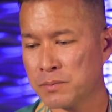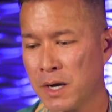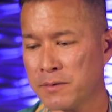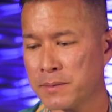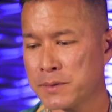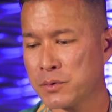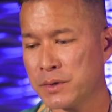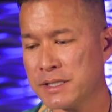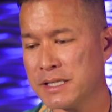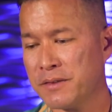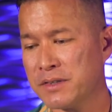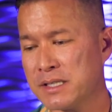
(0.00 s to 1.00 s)
Proverbs
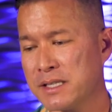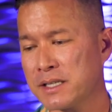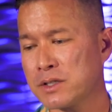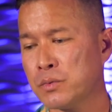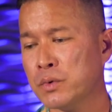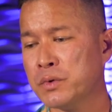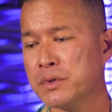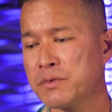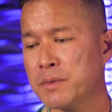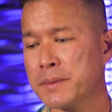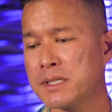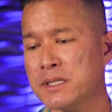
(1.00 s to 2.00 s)
27:6, wounds
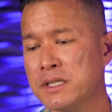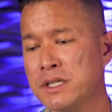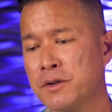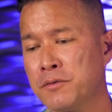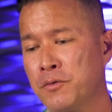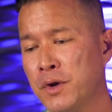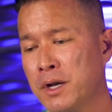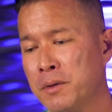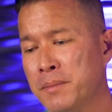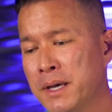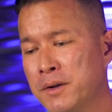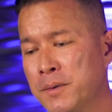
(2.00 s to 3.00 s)
from a sincere friend are
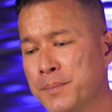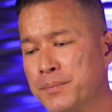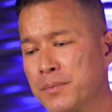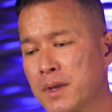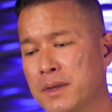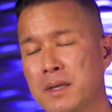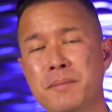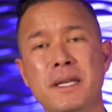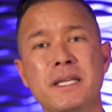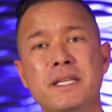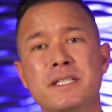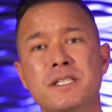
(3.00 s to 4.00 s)
better than many
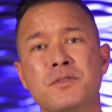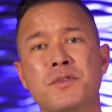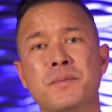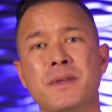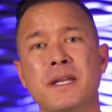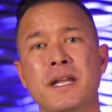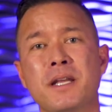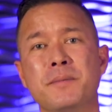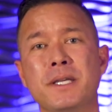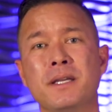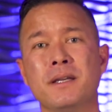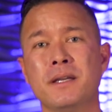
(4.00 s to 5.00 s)
kisses from an
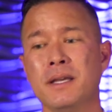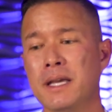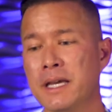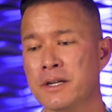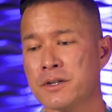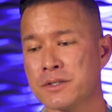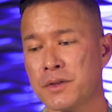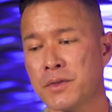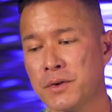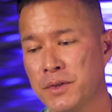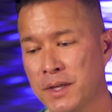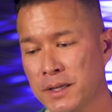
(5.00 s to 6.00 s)
enemy. And here's the
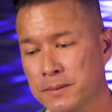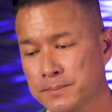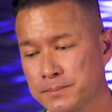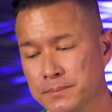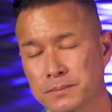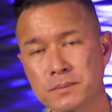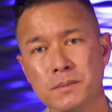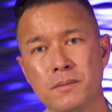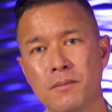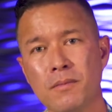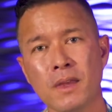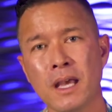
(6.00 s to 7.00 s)
third thing.
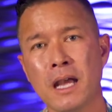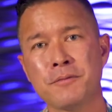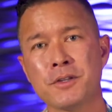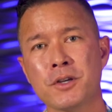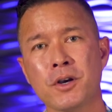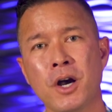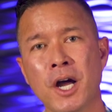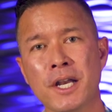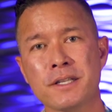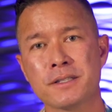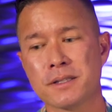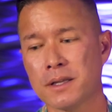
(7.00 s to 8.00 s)
After you're
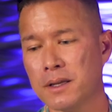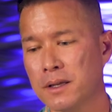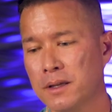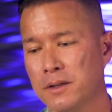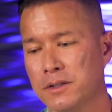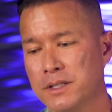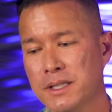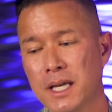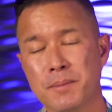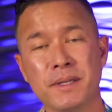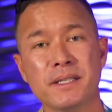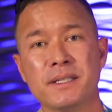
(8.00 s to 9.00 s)
honest, you just
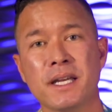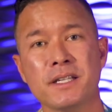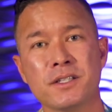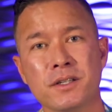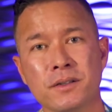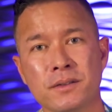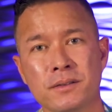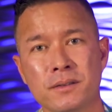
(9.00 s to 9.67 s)
gotta be intentional.